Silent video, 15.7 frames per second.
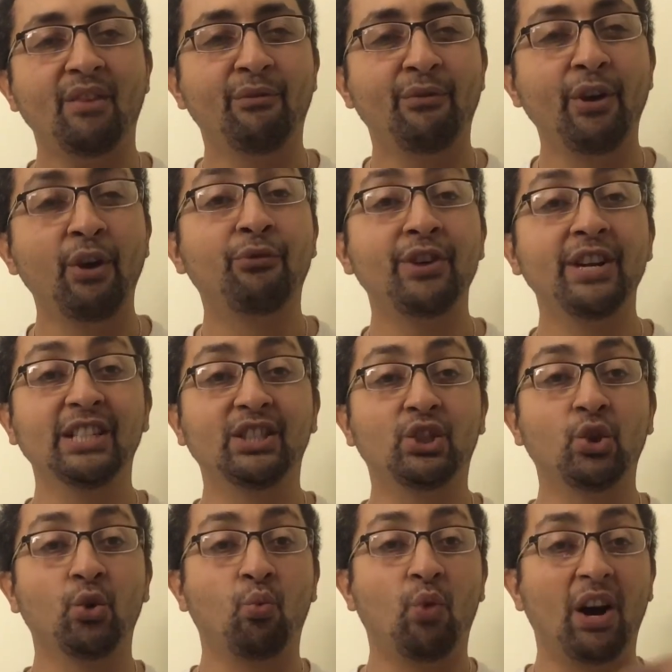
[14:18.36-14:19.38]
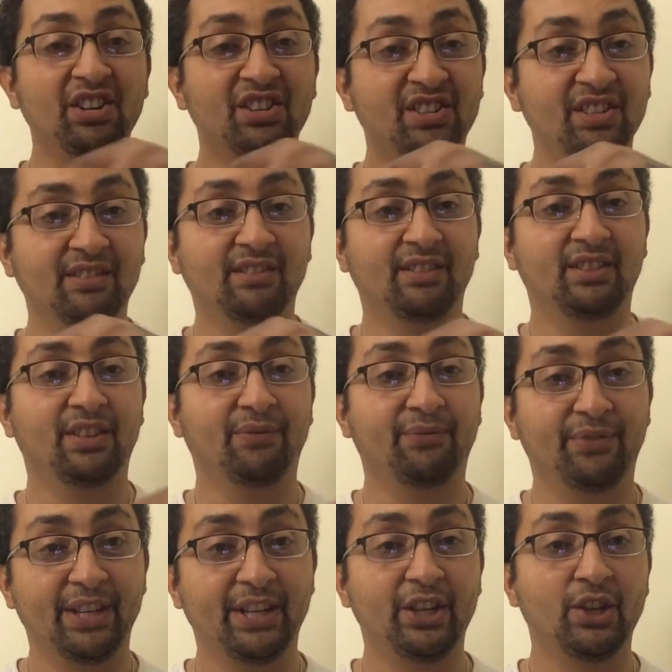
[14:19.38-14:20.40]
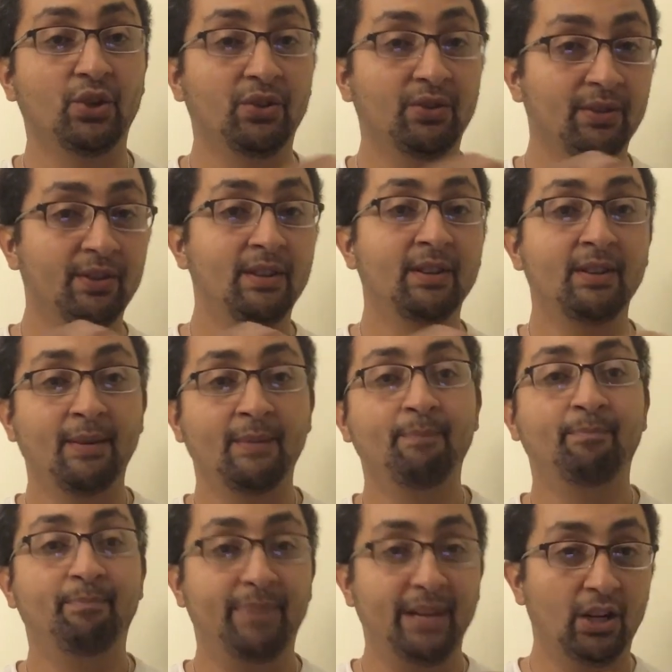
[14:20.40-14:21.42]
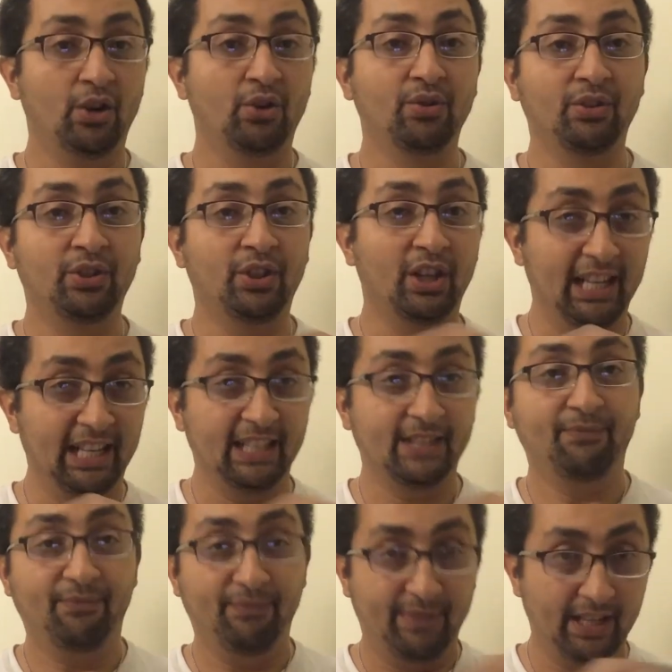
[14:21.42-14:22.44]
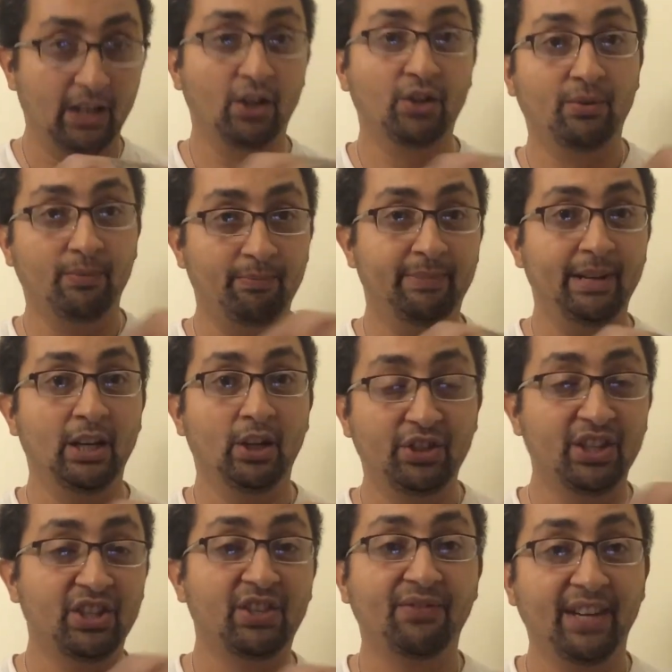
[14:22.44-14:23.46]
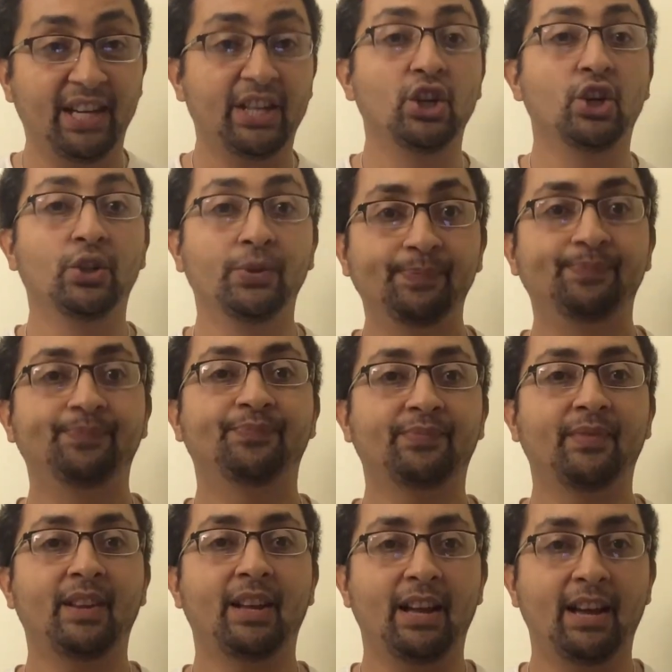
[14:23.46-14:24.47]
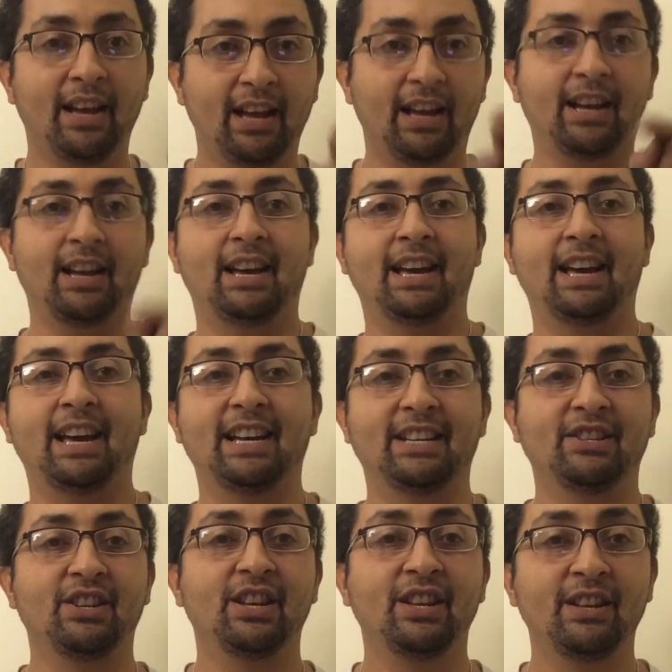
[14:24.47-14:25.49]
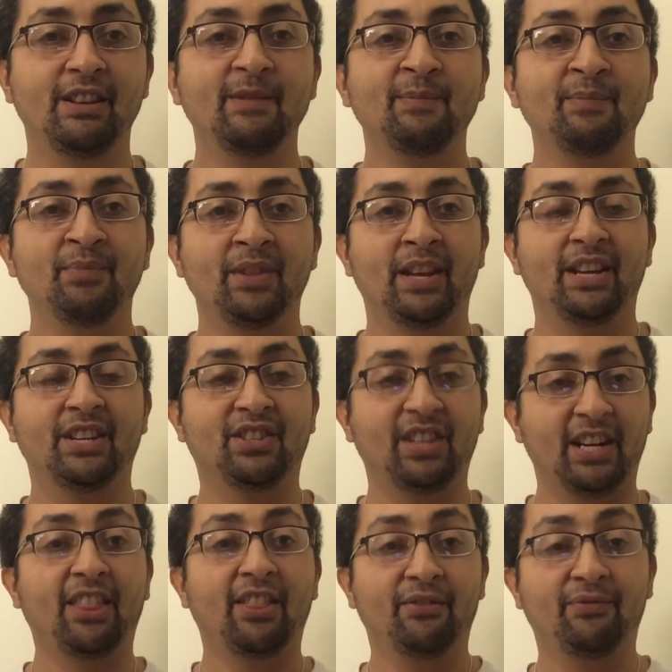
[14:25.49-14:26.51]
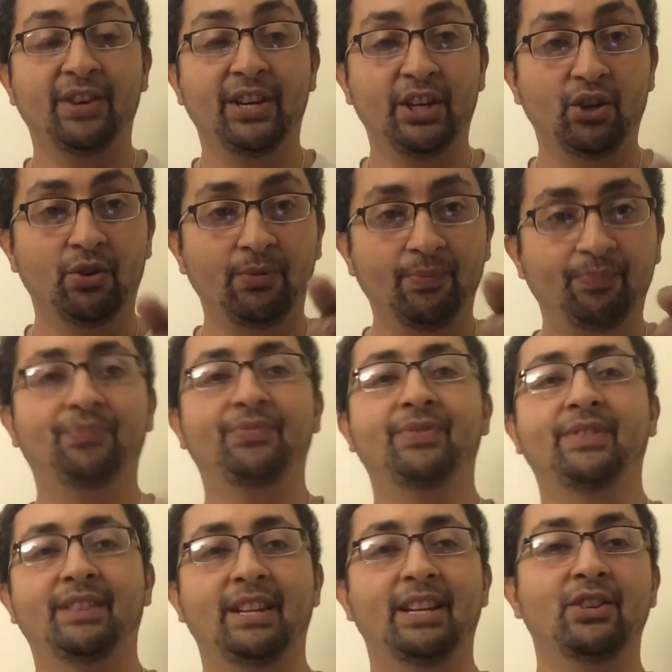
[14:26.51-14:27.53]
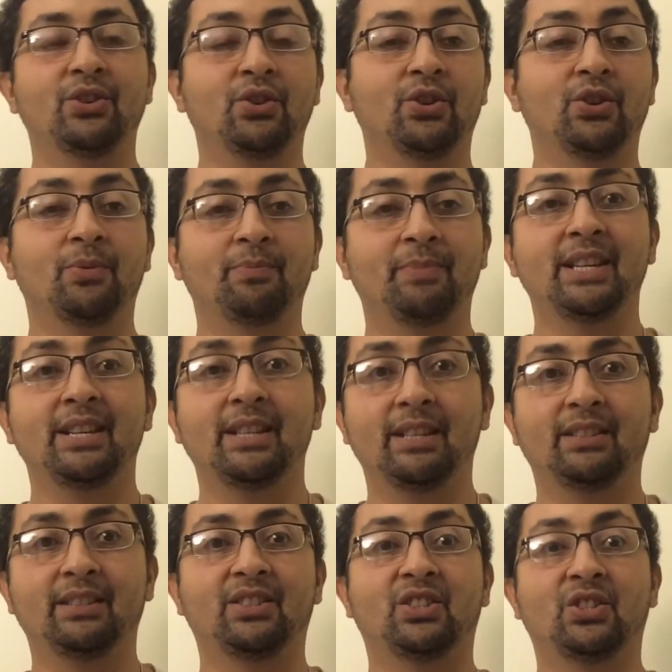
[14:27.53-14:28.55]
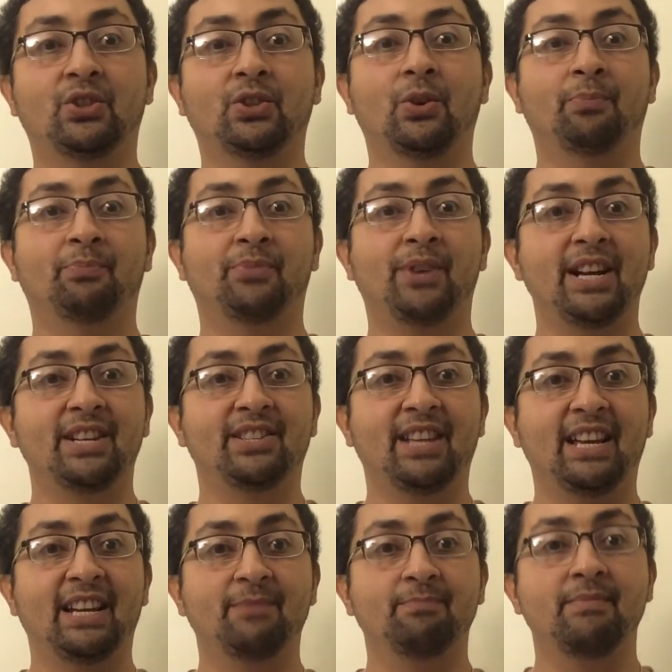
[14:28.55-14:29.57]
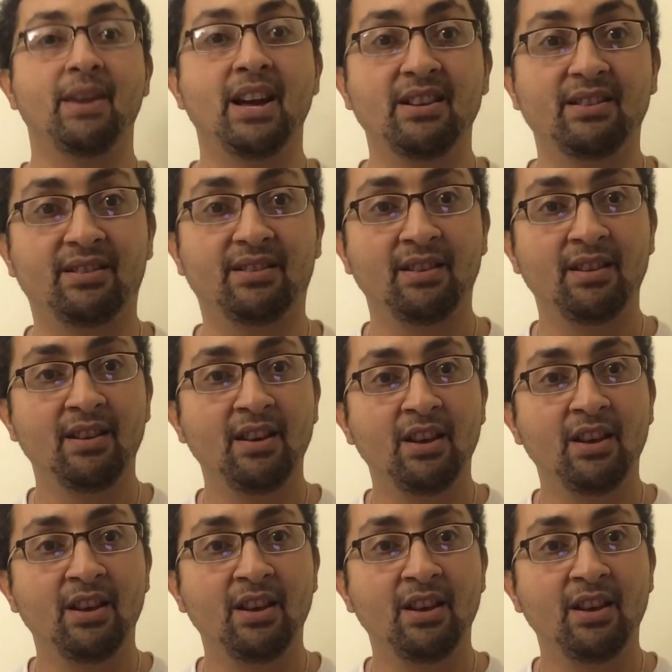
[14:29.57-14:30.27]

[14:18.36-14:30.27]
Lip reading: Feel free to watch the video below, the link below this video, and it's another video that you're gonna be surprised and amazed